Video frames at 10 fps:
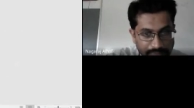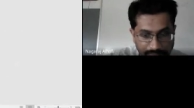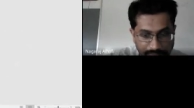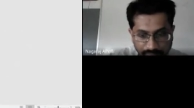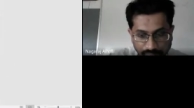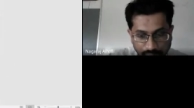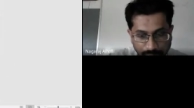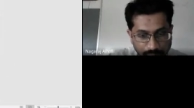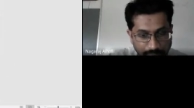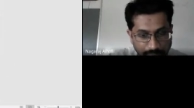
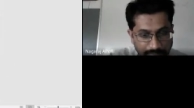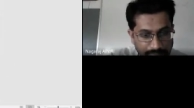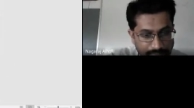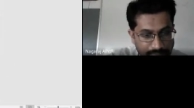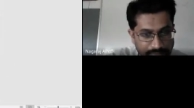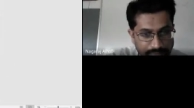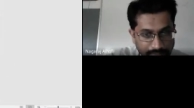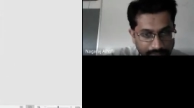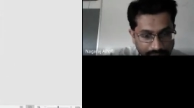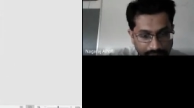
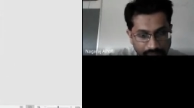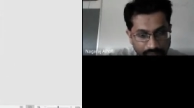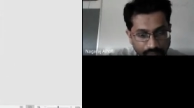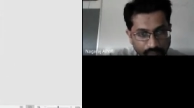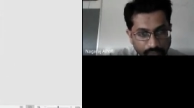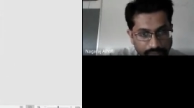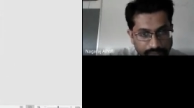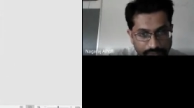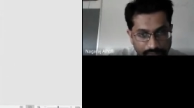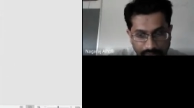34.3
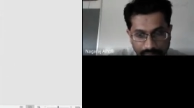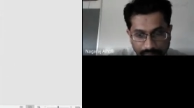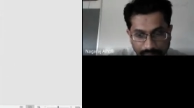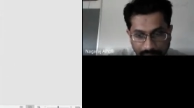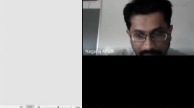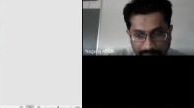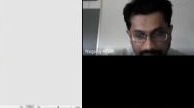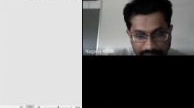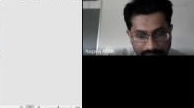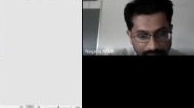volts
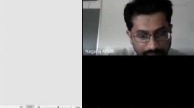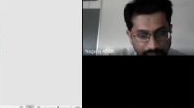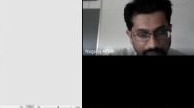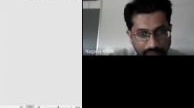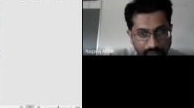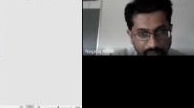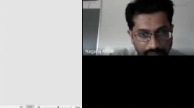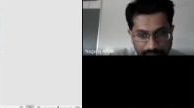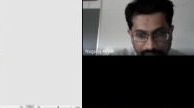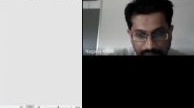minus V
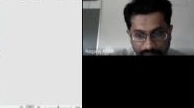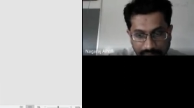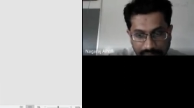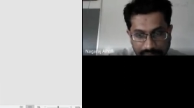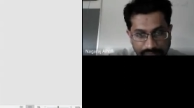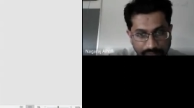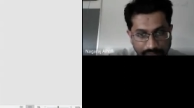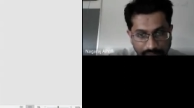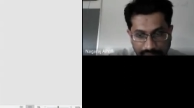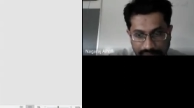naught minus V
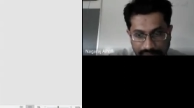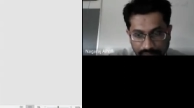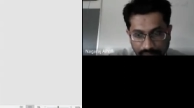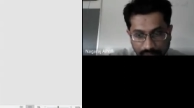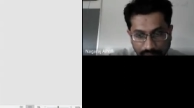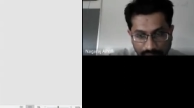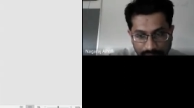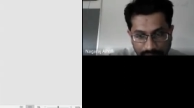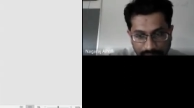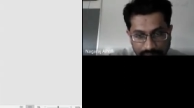naught is equal to
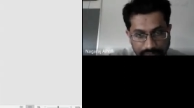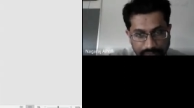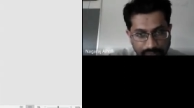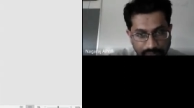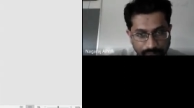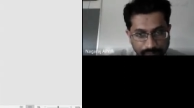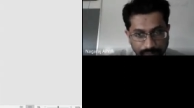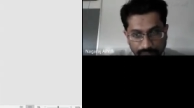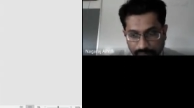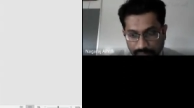0.
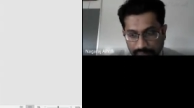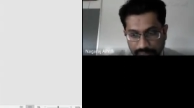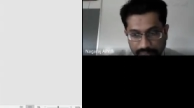Okay.